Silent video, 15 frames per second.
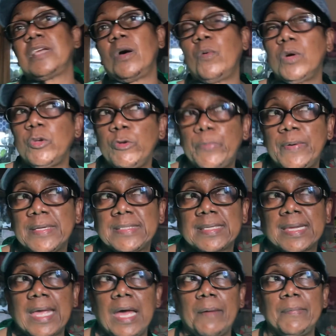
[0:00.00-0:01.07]
not want to replace the
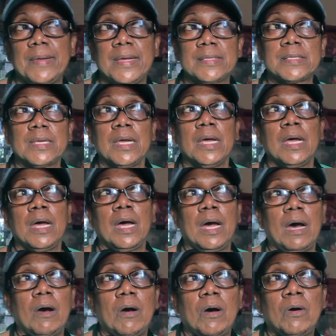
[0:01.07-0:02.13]
cabinet.
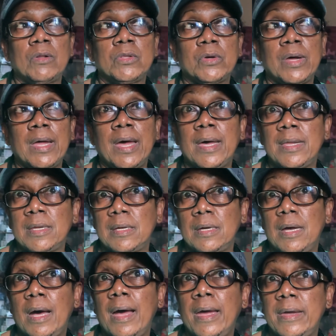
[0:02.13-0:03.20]
Although I had
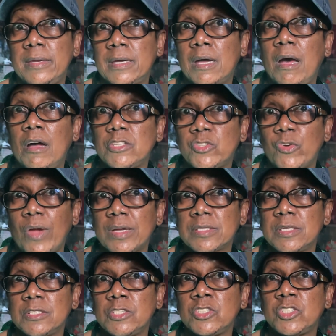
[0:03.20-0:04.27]
hired a contractor to